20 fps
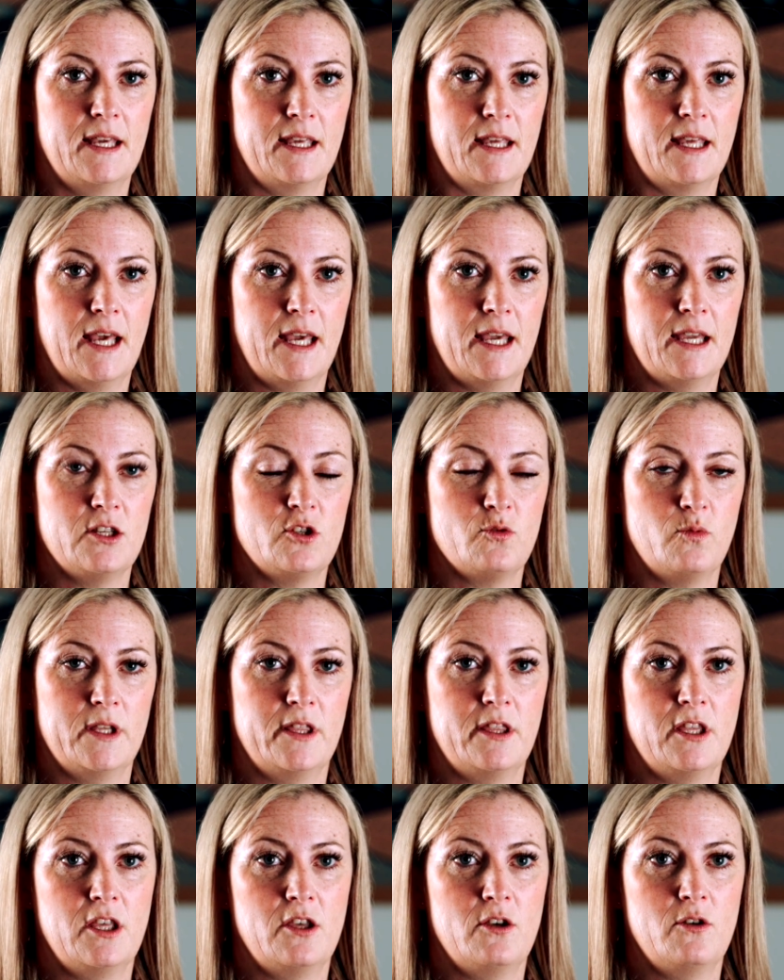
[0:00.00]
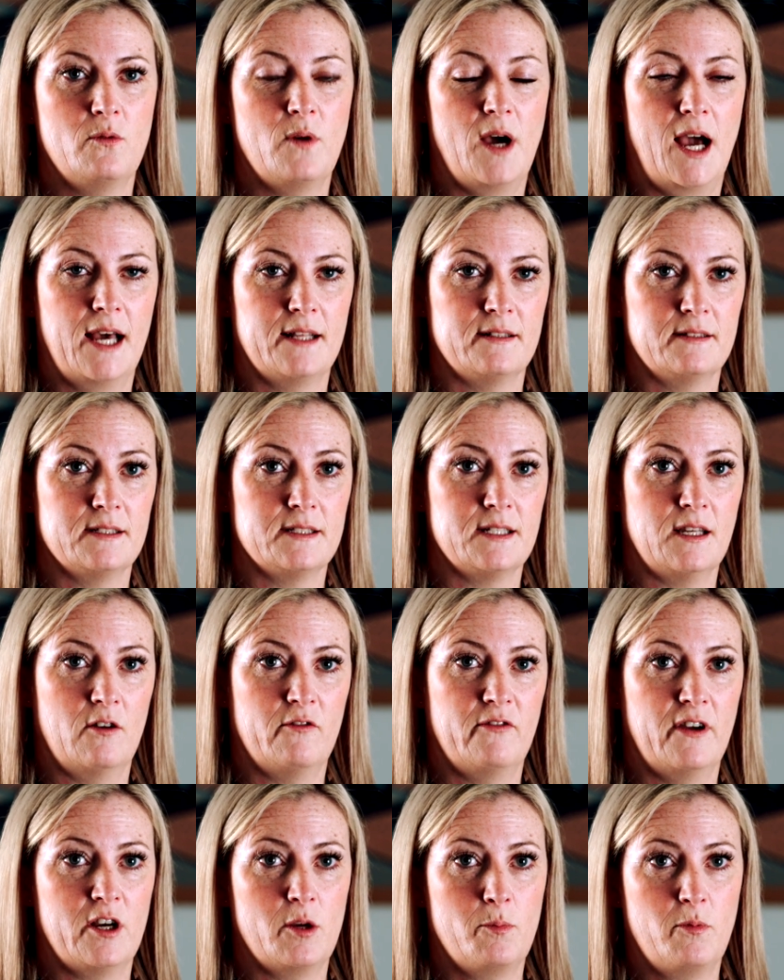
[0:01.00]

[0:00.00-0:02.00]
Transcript: engage with you and are very